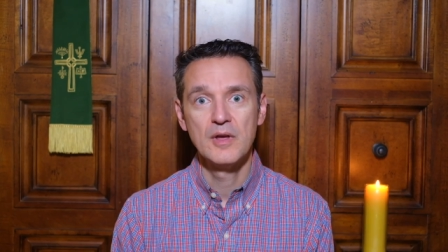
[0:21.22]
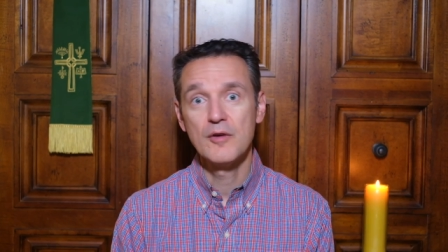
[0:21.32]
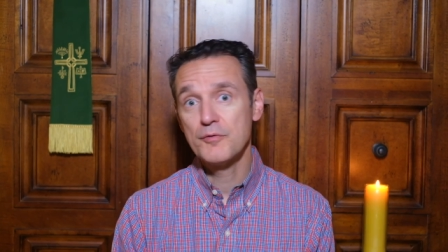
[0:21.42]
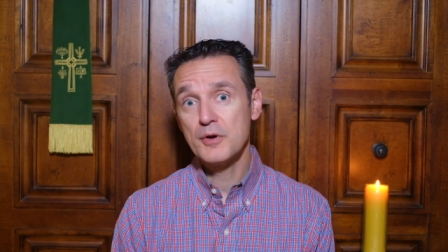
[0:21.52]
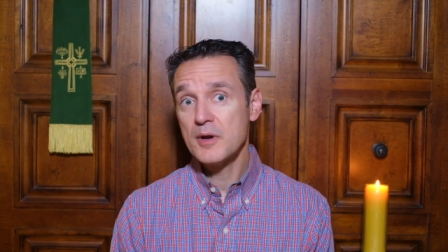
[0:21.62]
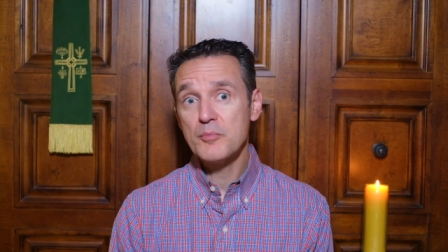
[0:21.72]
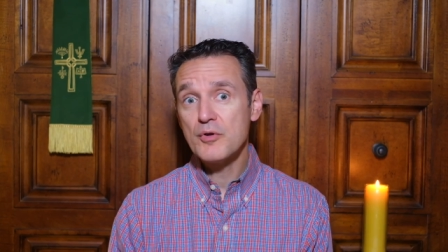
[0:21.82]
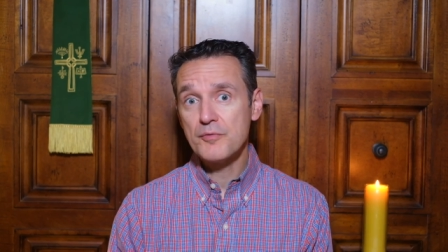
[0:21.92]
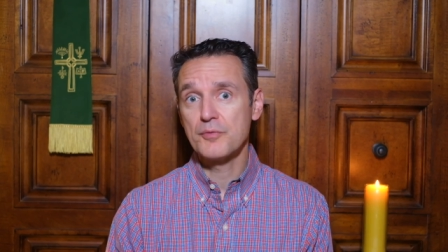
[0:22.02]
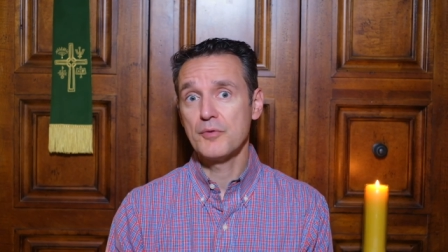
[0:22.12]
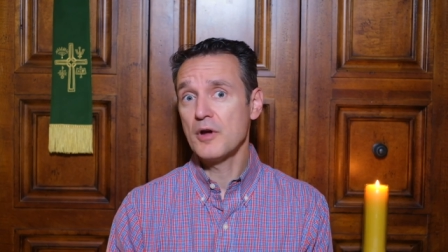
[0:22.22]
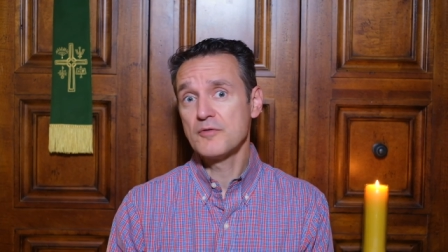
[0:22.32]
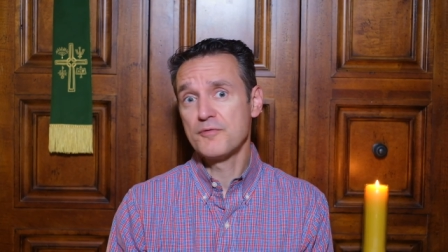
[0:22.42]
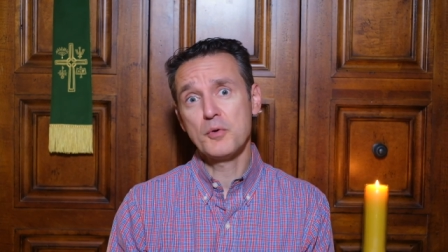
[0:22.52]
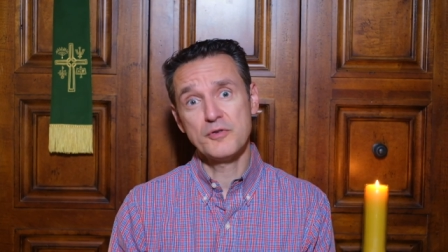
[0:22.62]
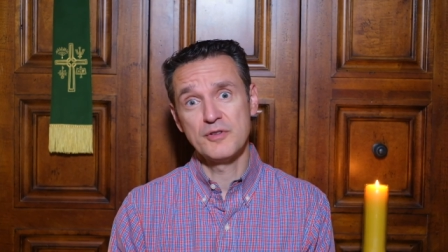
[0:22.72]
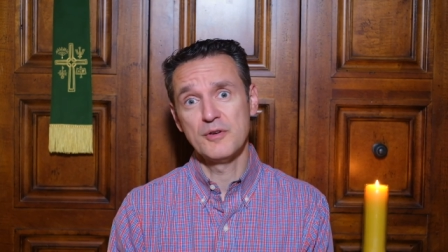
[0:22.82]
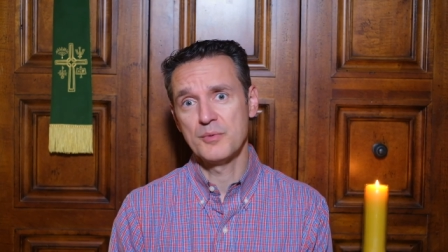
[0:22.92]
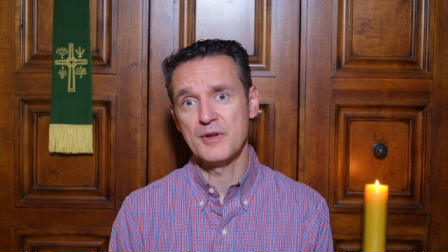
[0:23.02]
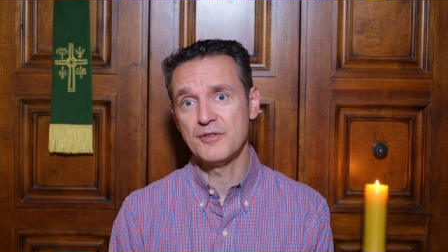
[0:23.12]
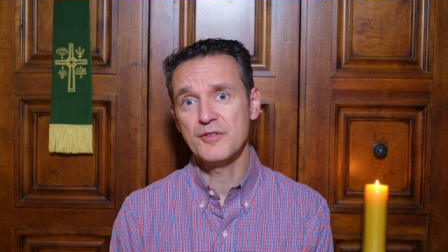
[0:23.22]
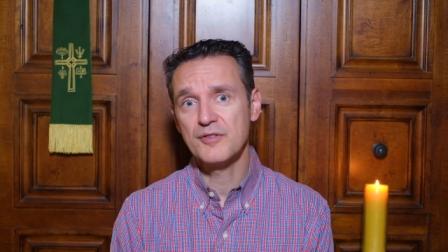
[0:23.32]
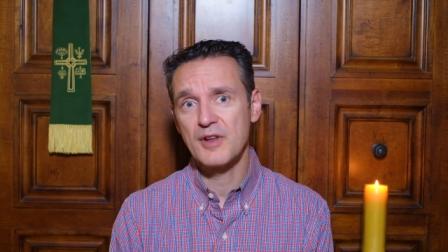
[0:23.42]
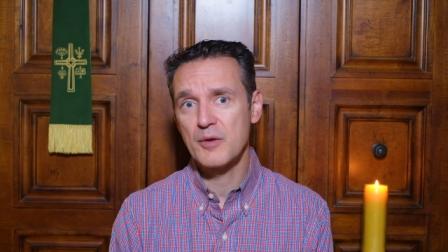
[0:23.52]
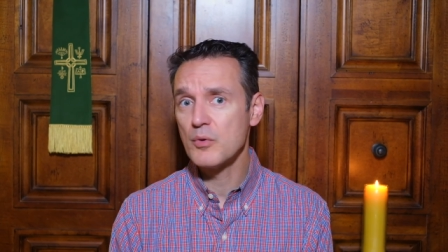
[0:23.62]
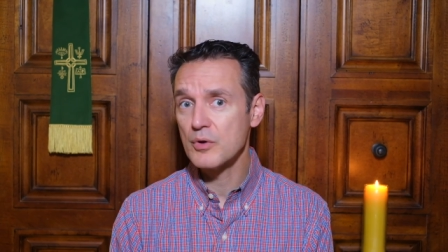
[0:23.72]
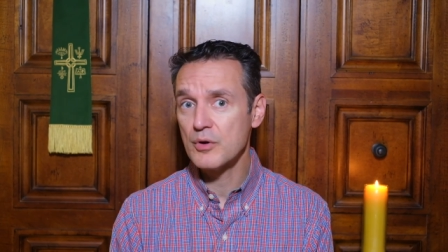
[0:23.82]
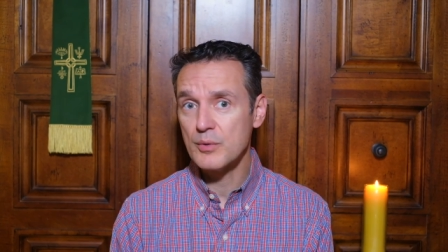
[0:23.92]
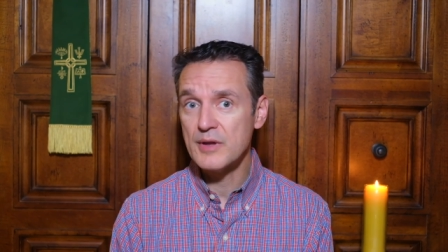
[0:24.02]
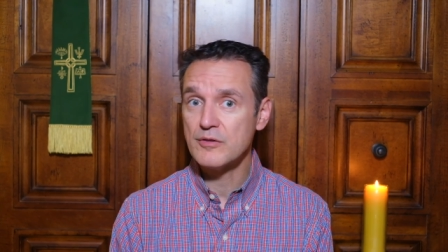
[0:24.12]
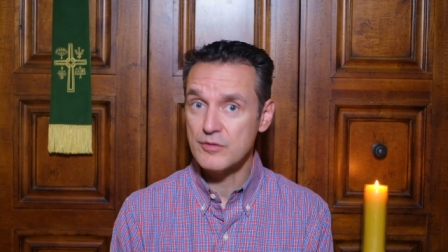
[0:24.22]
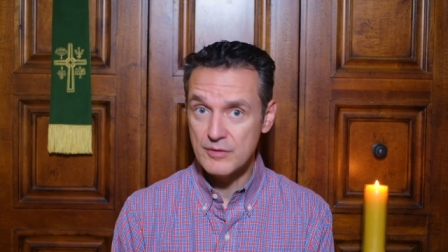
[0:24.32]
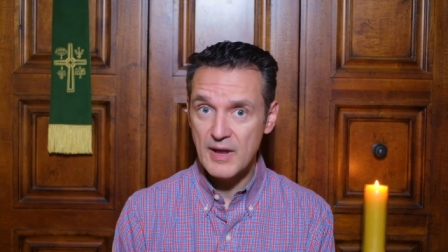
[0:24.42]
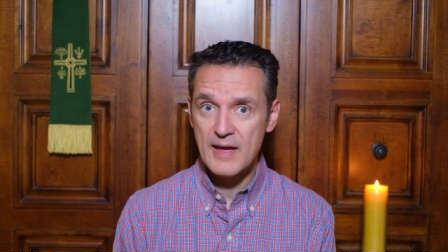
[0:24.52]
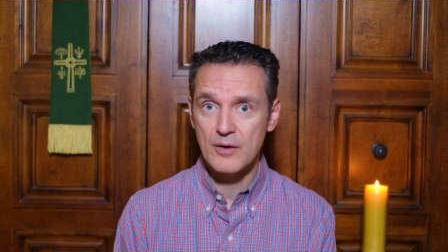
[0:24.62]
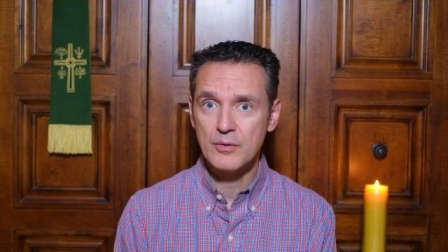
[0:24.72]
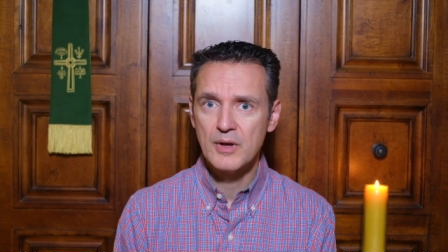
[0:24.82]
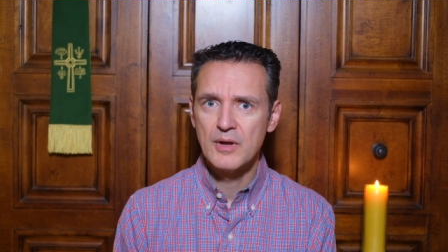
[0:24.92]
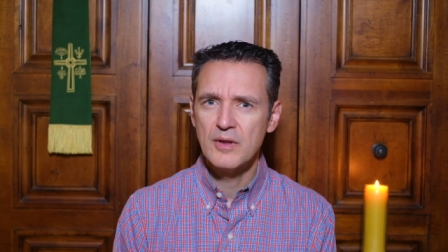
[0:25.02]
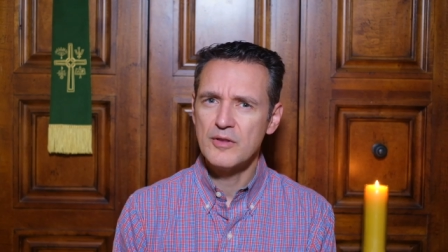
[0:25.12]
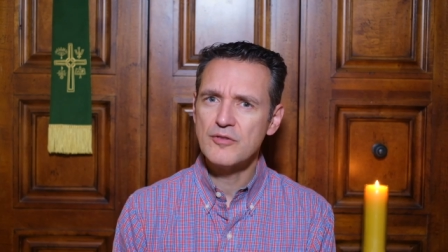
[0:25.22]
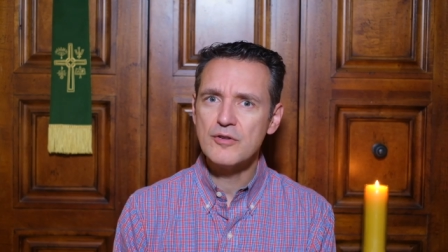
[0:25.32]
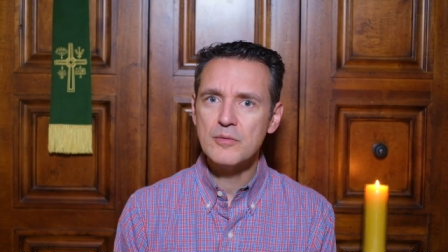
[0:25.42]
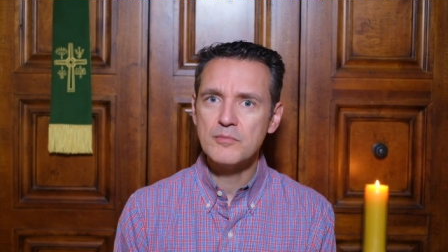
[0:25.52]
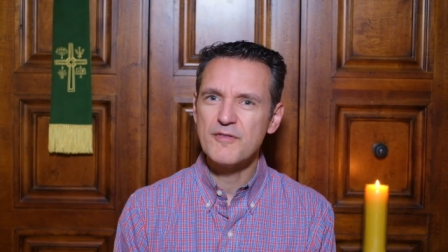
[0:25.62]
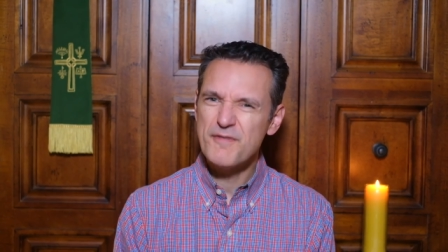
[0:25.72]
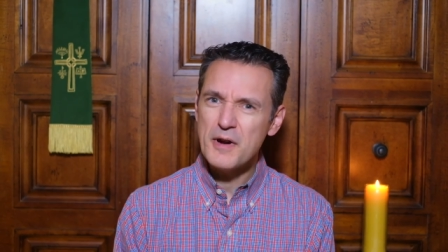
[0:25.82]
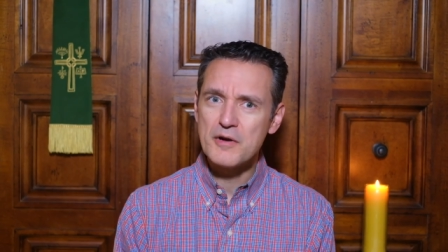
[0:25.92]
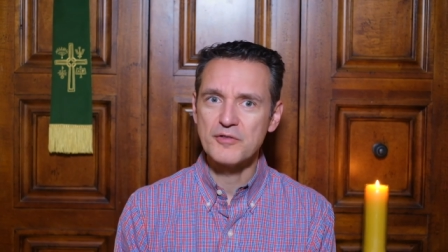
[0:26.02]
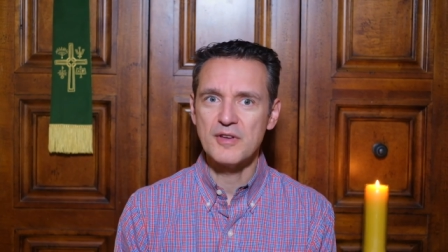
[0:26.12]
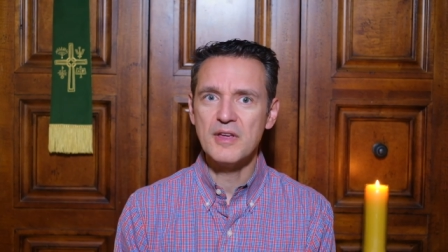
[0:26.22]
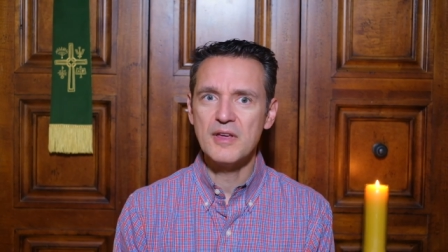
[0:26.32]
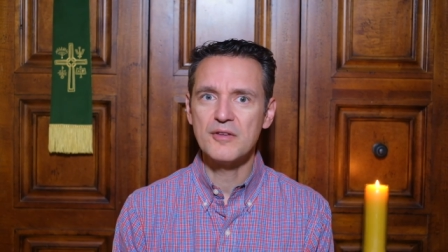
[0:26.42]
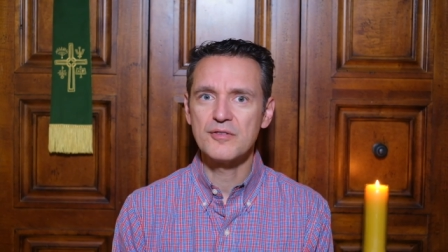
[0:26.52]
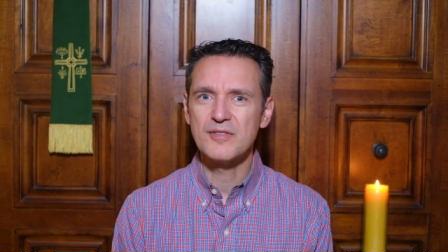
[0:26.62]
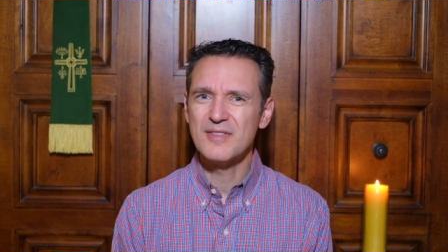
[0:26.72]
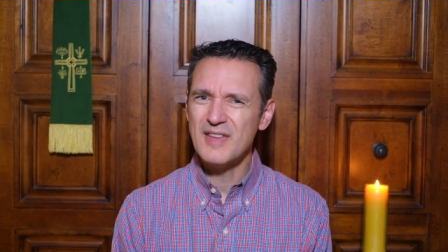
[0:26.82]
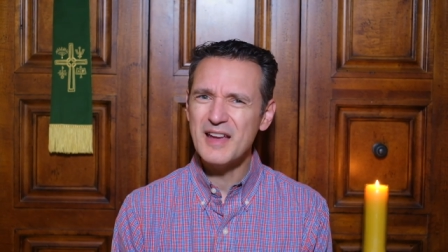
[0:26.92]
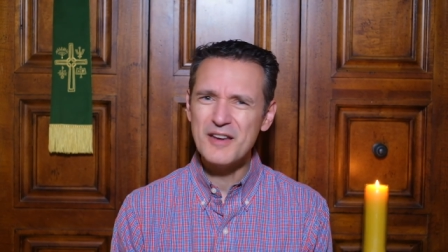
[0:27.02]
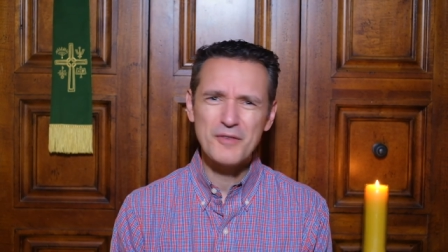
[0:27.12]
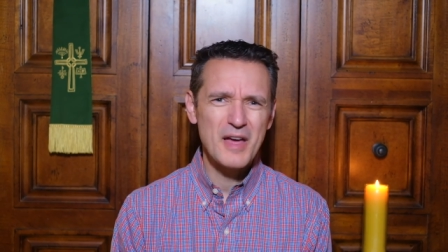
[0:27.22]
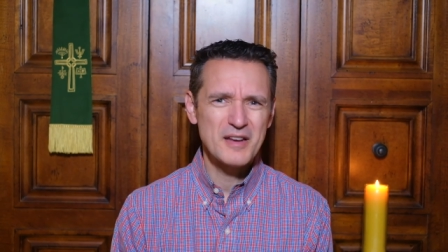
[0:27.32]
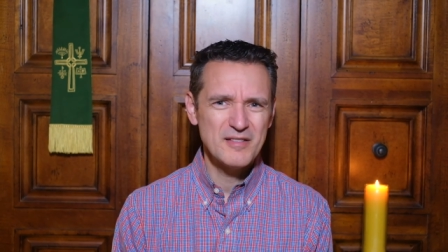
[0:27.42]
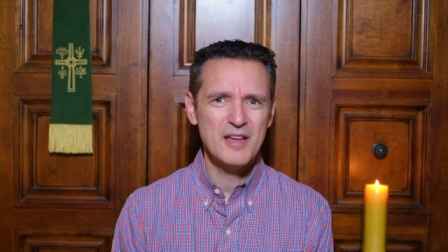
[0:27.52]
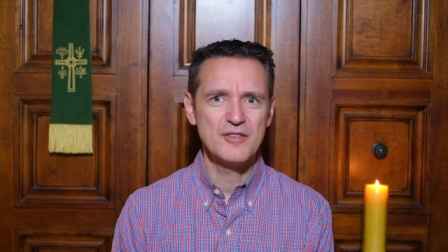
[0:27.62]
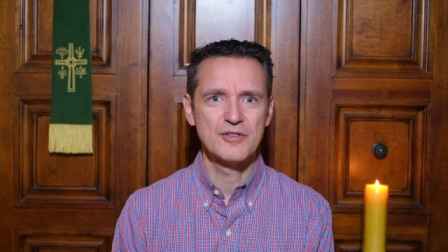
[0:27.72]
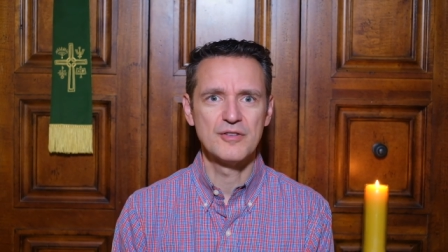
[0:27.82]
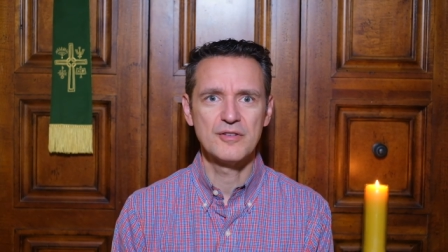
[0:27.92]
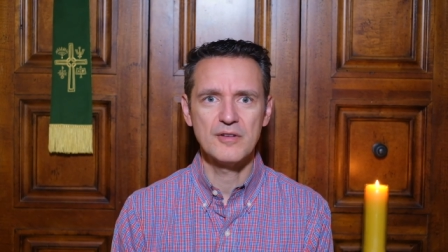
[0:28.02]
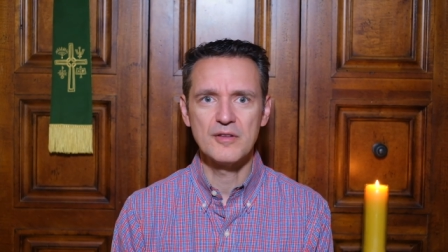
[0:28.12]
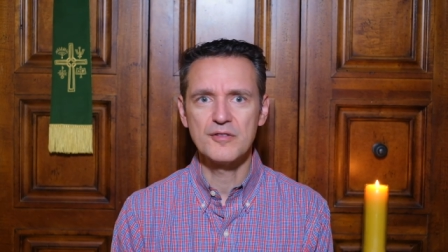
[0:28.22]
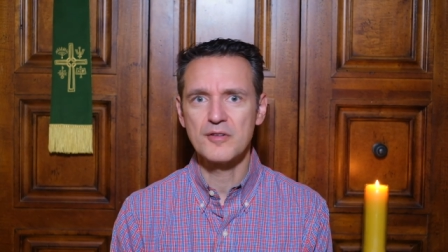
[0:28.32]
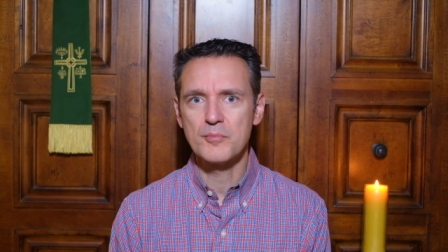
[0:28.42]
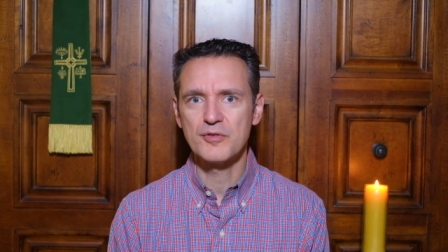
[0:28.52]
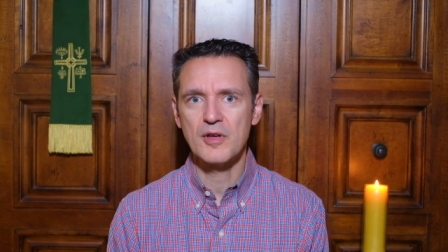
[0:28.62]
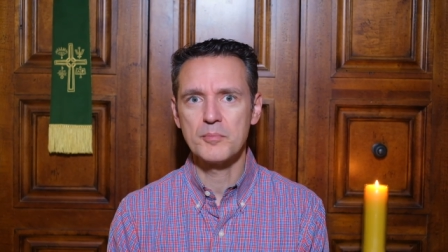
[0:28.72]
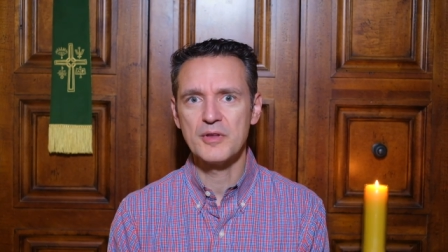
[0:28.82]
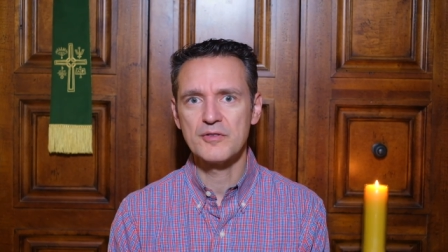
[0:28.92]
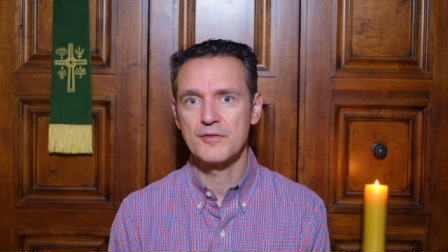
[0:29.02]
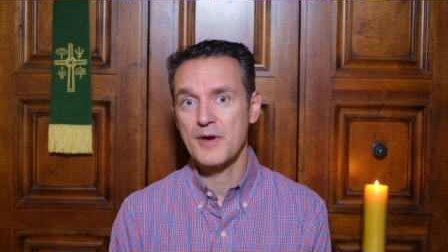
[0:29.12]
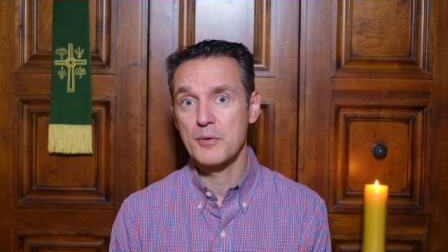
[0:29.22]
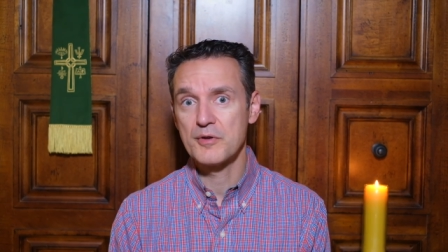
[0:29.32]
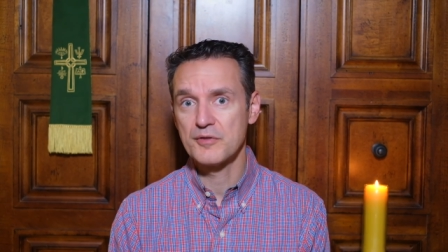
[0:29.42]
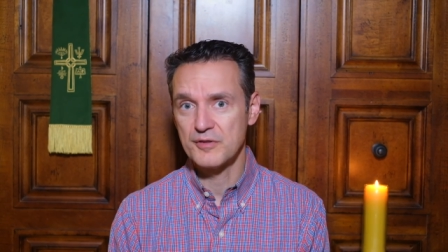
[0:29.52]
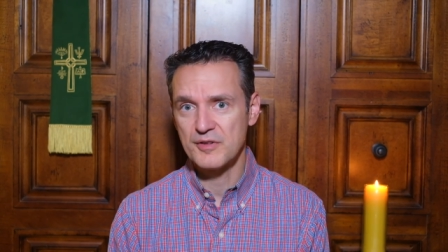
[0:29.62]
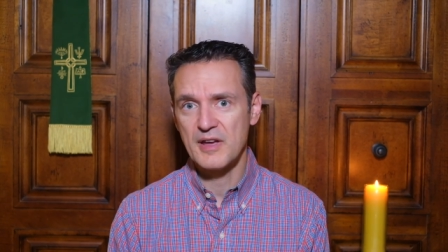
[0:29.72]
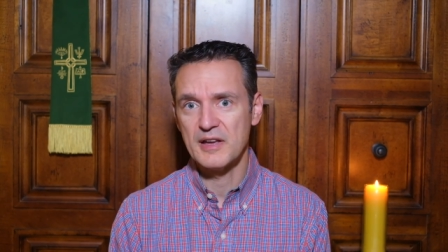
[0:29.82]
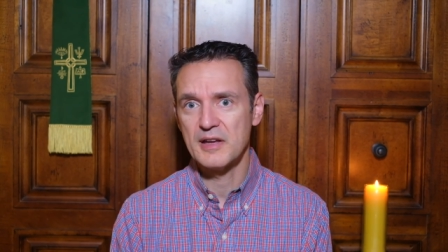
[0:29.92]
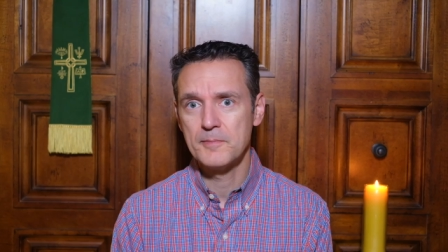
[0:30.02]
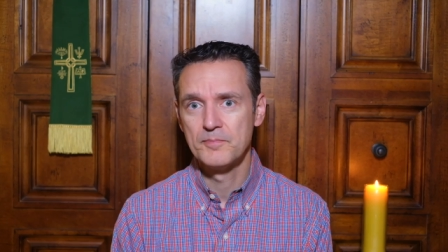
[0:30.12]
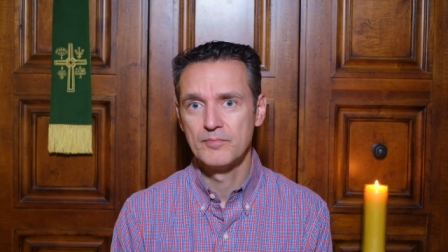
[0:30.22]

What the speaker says: For a number of unfortunate reasons that I won't go into now, the term Pharisee has negative connotations in some segments of our society.